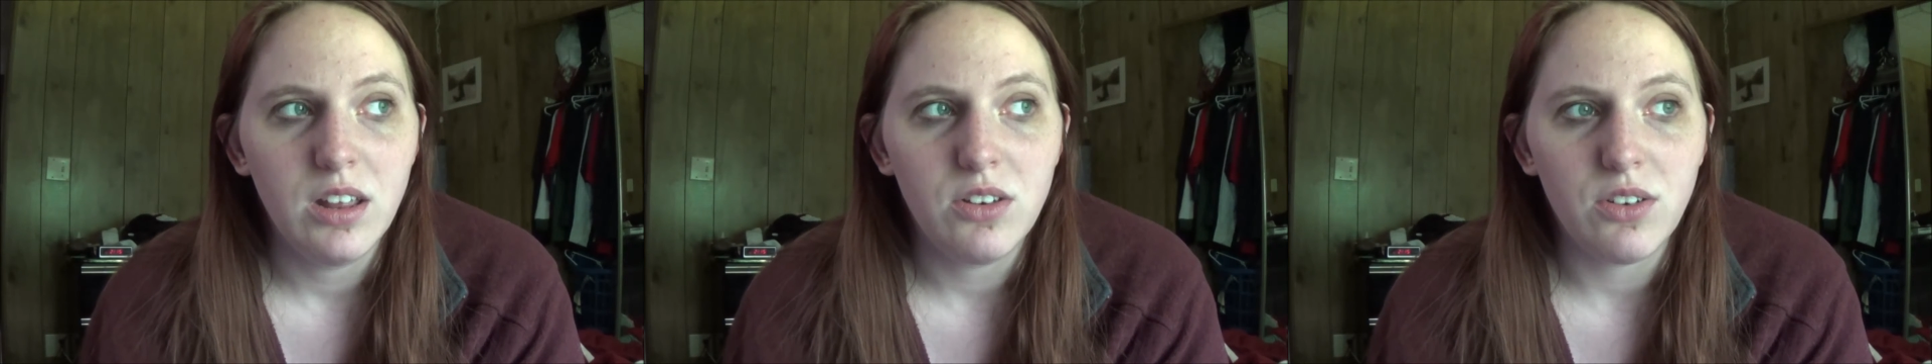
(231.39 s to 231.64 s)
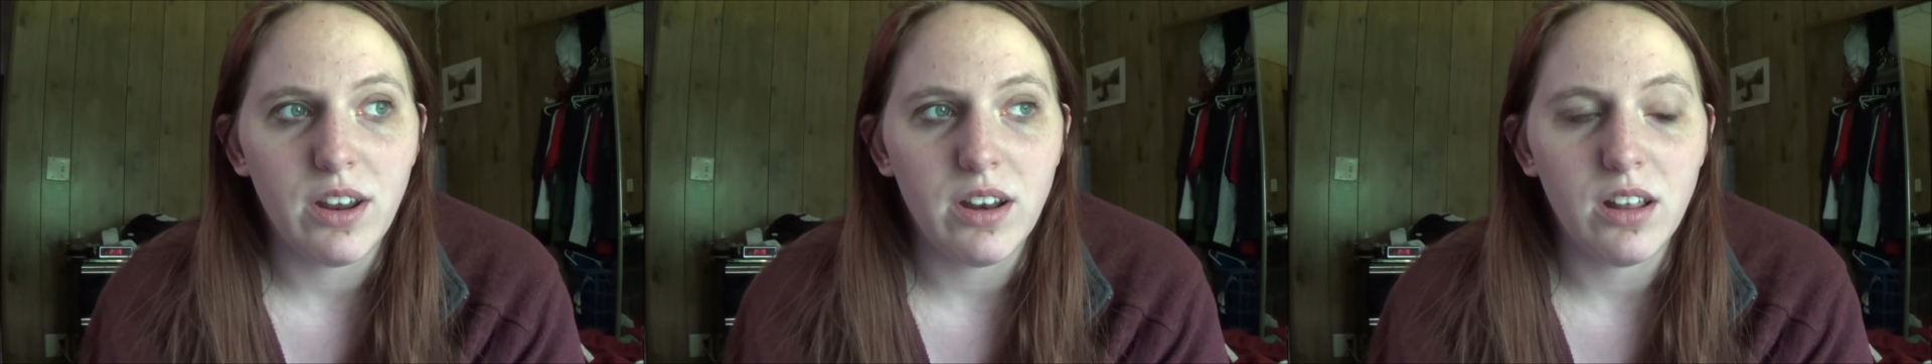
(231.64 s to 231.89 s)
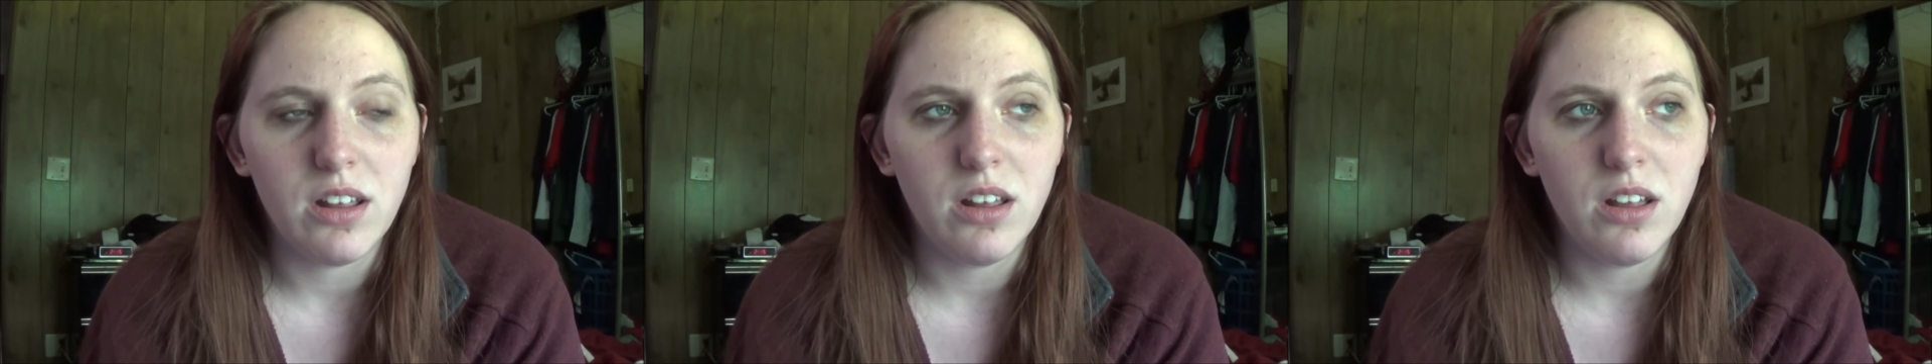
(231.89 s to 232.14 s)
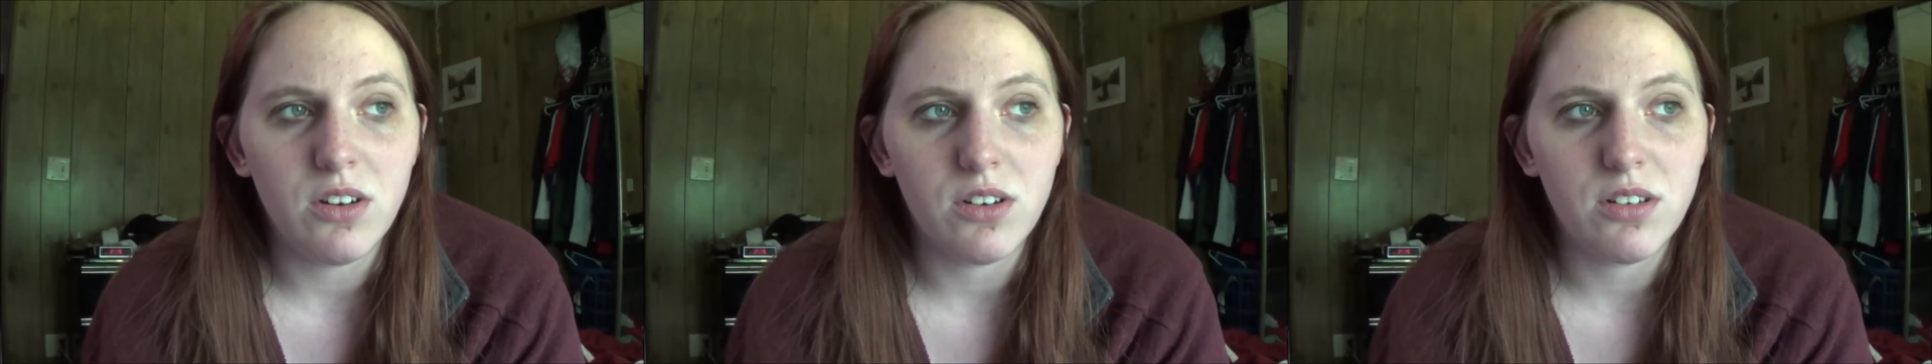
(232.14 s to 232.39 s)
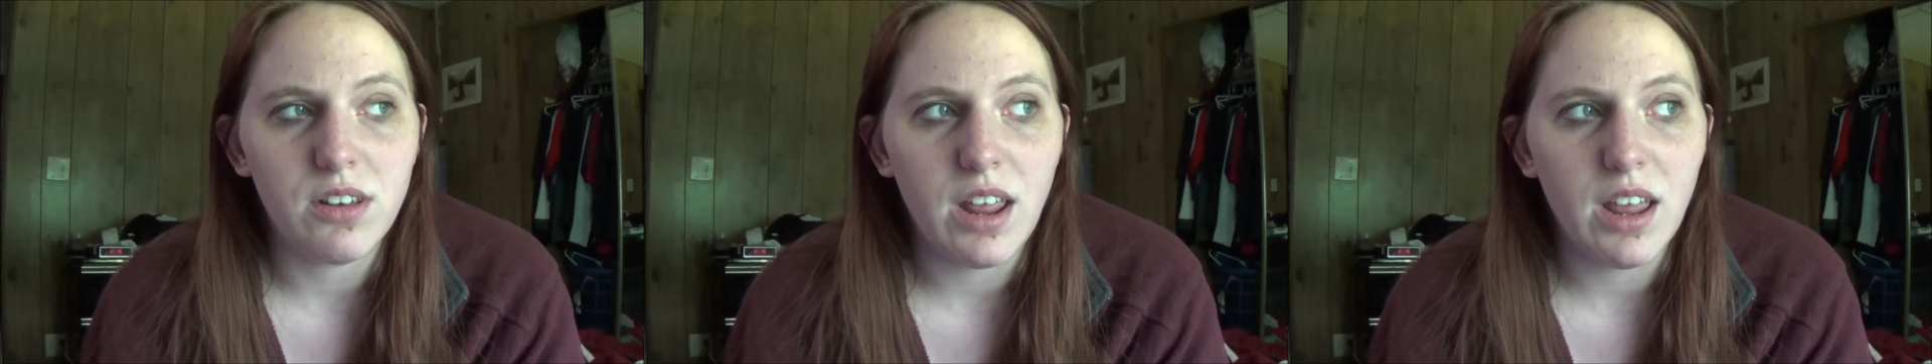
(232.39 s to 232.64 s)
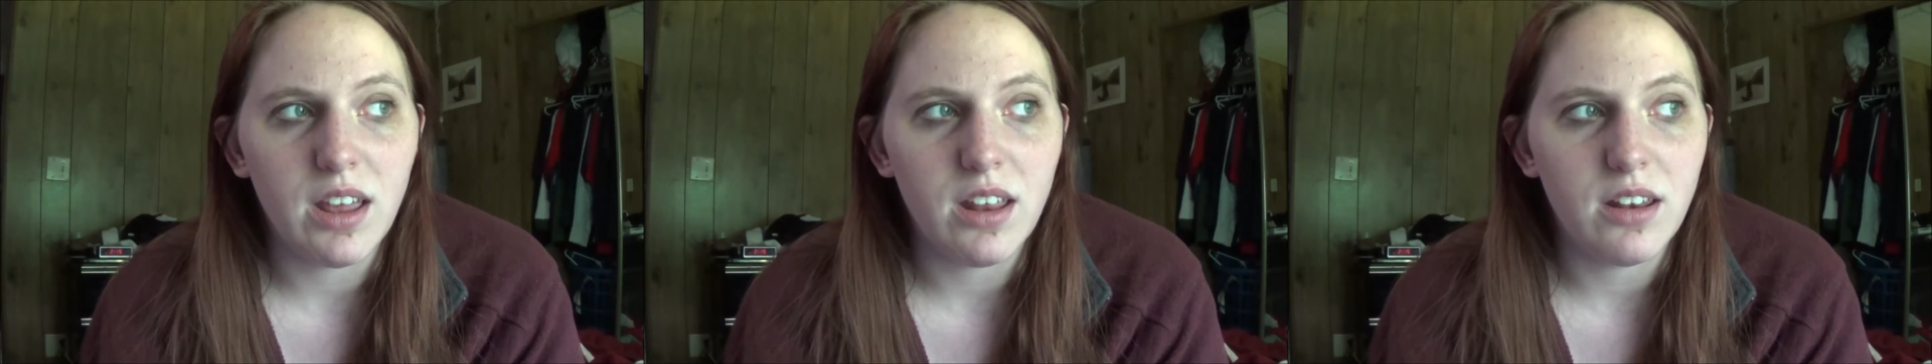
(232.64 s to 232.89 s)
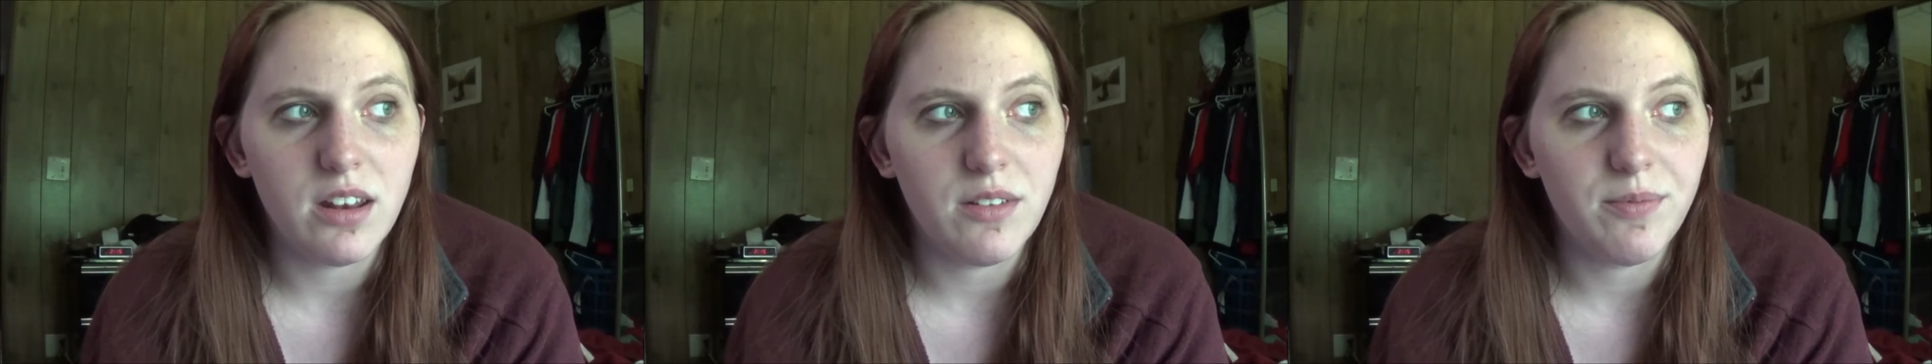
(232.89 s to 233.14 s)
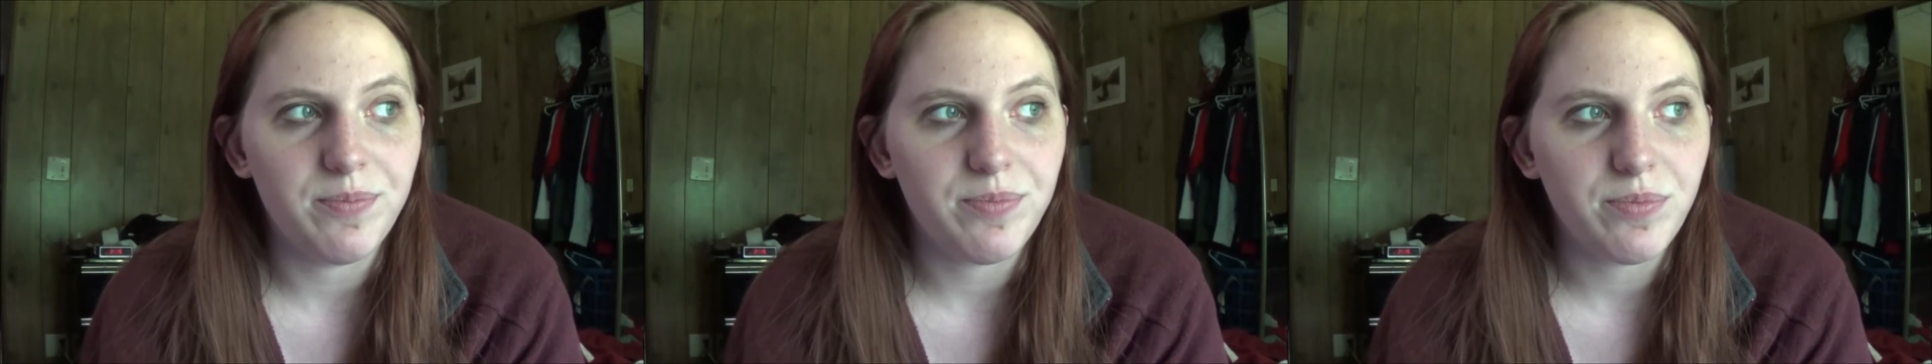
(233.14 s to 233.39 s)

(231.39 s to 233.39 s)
trying to understand, and